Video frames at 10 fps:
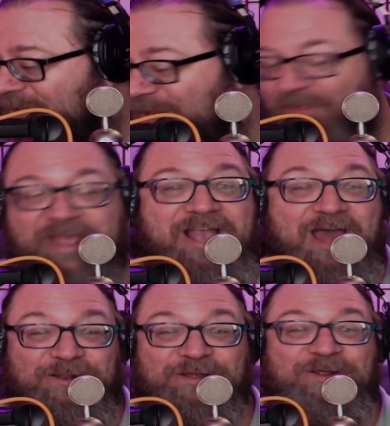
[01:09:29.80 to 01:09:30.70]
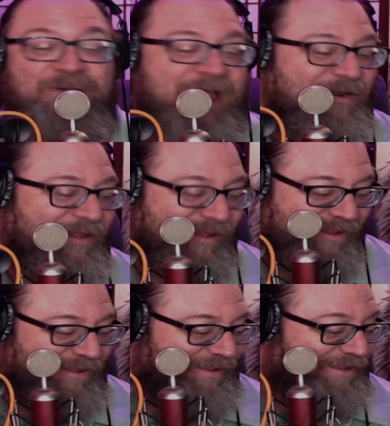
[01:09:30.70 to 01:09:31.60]
And I kind of look around.
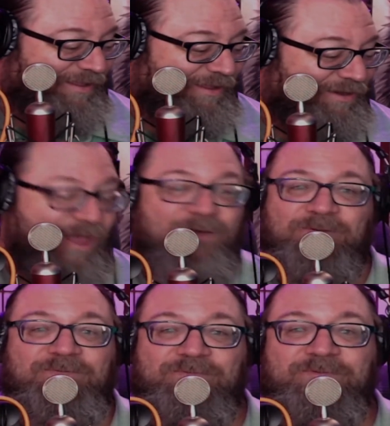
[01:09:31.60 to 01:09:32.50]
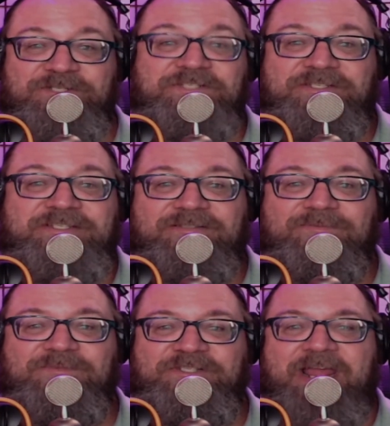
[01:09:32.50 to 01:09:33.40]
No, we're just
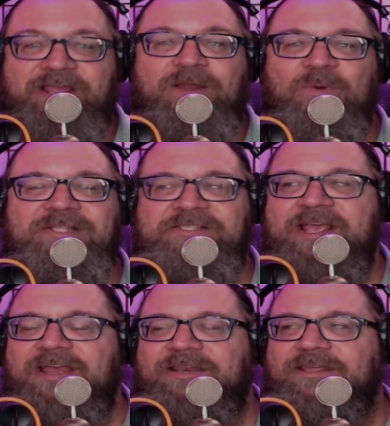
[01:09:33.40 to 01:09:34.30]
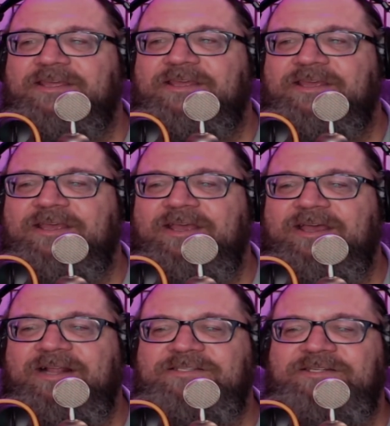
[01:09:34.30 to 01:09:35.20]
standing on wet sand.
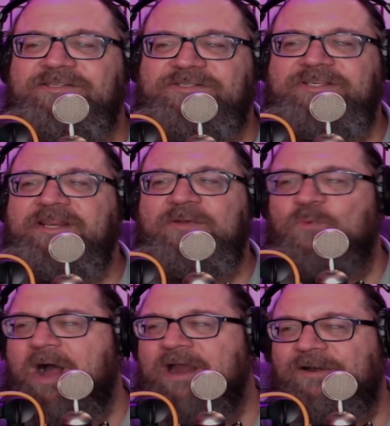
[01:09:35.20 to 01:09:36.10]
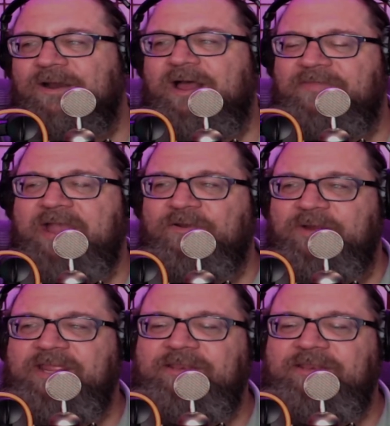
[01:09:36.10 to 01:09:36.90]
And I said, do you see any water on that green?